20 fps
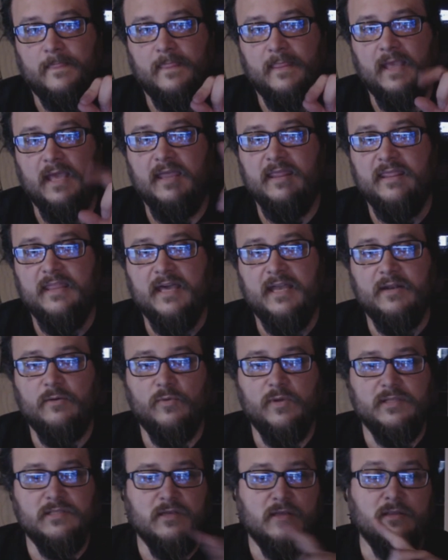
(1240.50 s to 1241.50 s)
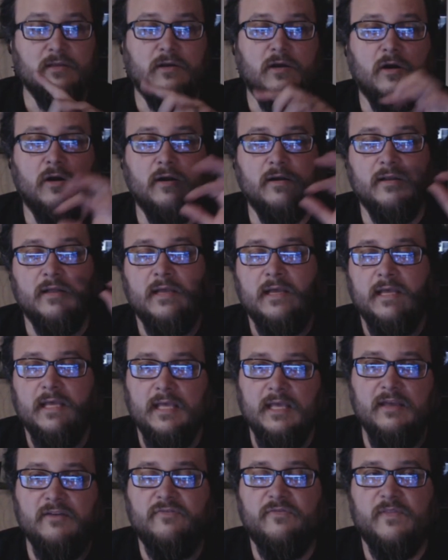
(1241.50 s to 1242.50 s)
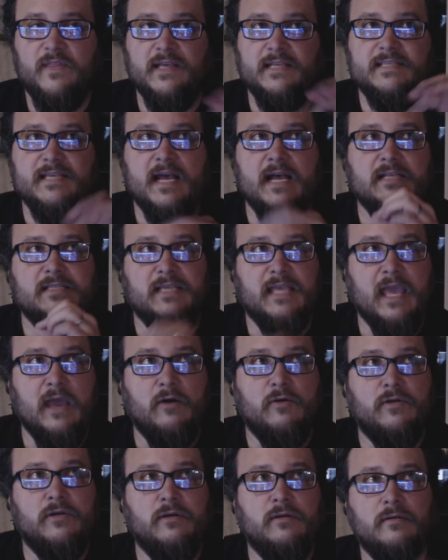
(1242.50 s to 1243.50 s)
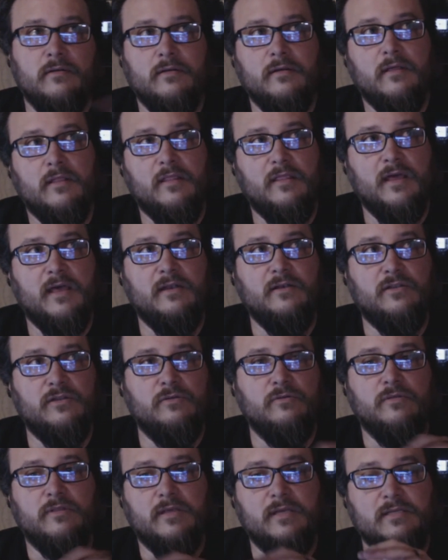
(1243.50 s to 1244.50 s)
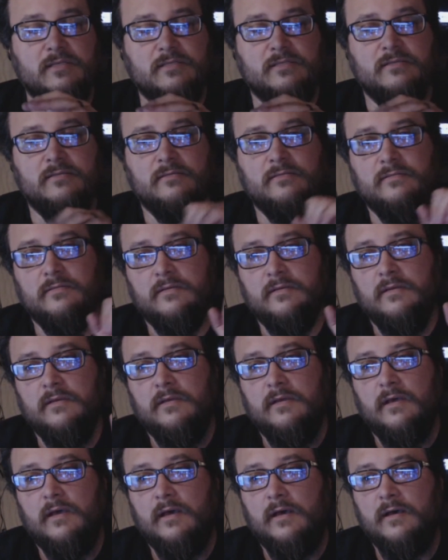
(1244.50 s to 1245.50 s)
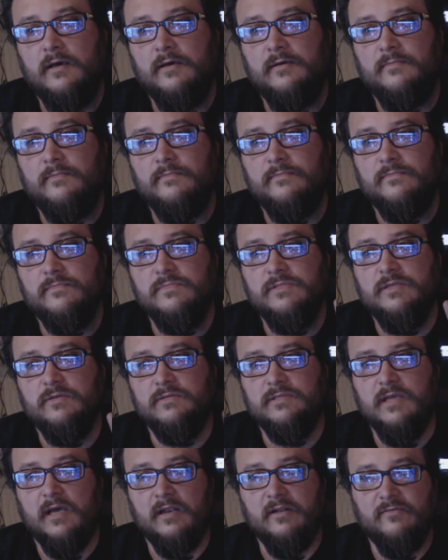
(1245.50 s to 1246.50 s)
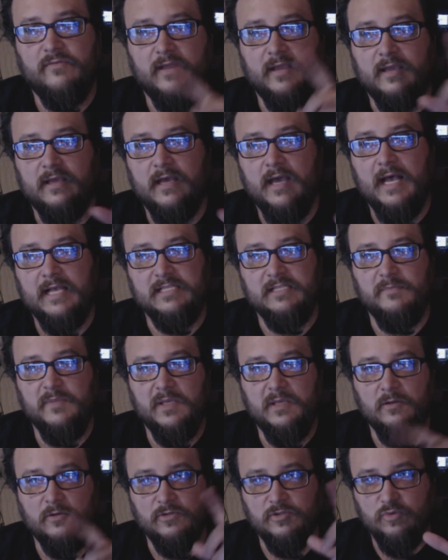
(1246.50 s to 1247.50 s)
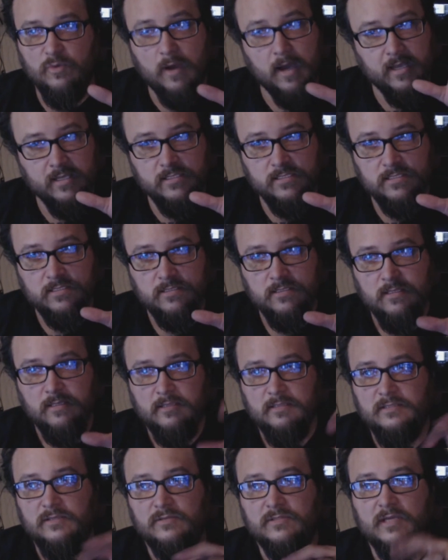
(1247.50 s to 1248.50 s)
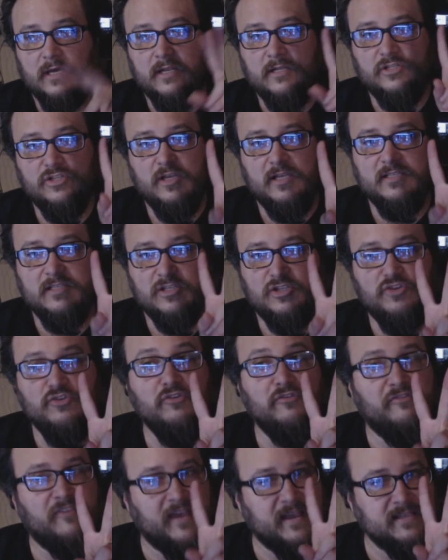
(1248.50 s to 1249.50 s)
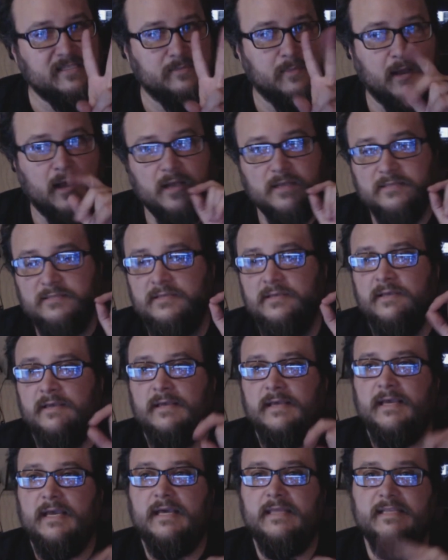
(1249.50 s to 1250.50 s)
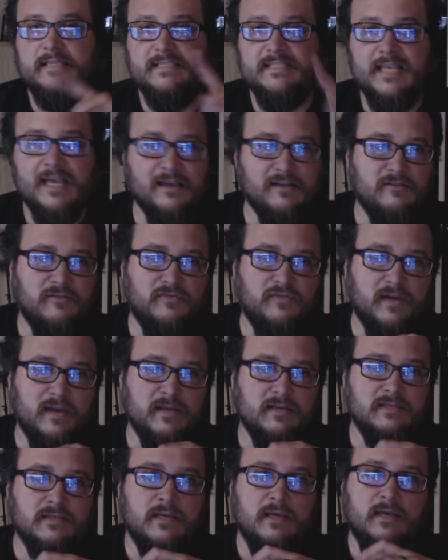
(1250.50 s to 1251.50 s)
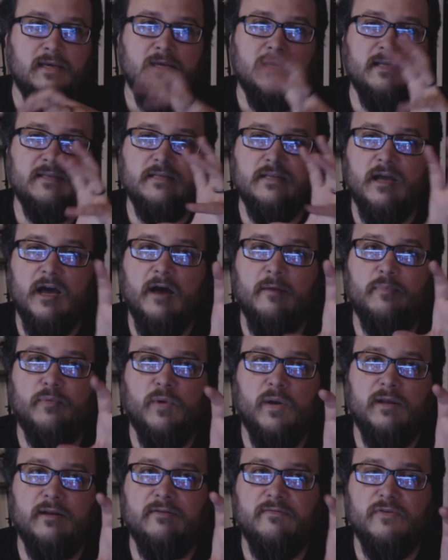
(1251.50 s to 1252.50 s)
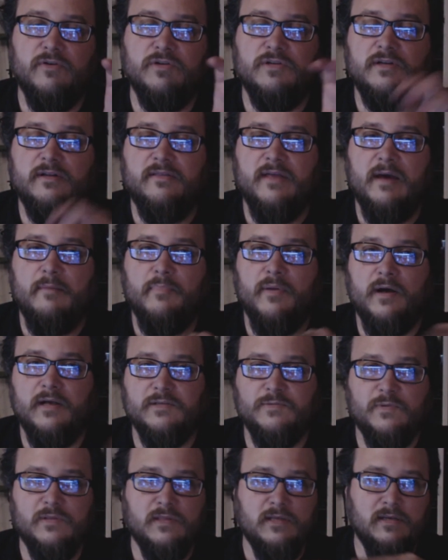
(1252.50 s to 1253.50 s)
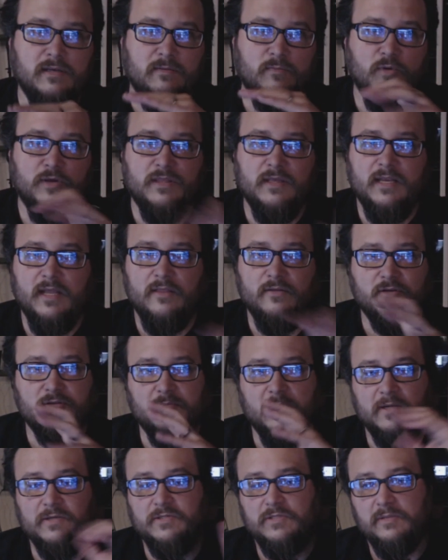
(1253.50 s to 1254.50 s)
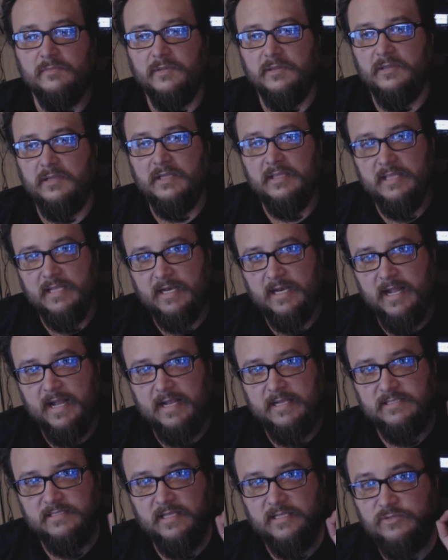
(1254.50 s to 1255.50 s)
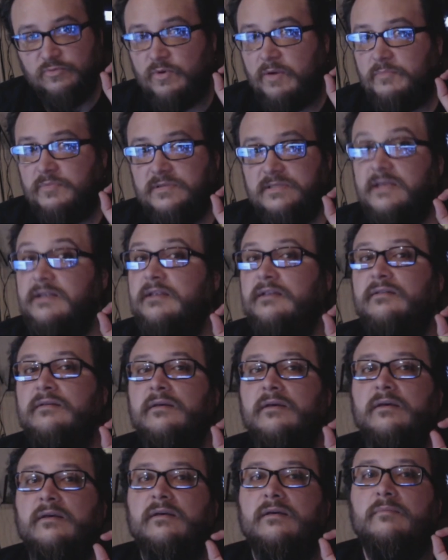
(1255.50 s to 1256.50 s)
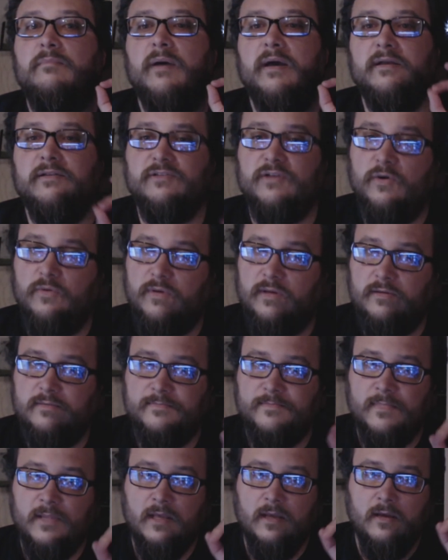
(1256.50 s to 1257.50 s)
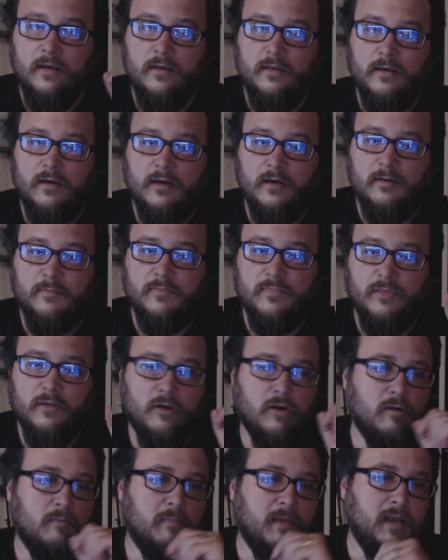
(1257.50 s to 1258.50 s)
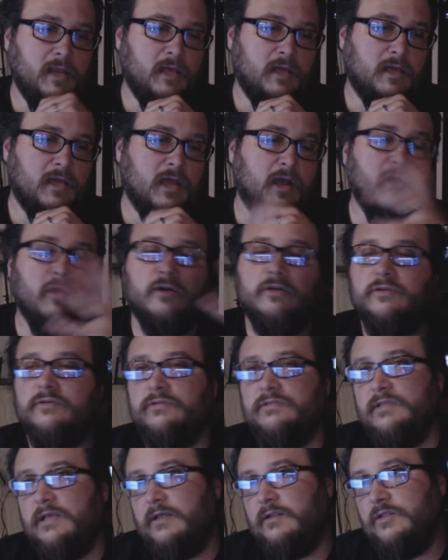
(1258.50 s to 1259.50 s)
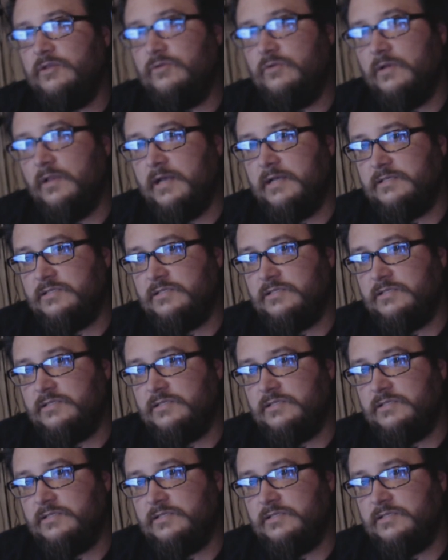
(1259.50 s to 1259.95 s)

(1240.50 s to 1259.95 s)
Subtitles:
And then it reads on the card, if this has a counter, then do this. So it's kind of like it has to be killed twice. So it's a 2-phase boss, and the second phase is an upgraded version of that boss with another special ability that it has that's represented by a token. There are many characters that utilize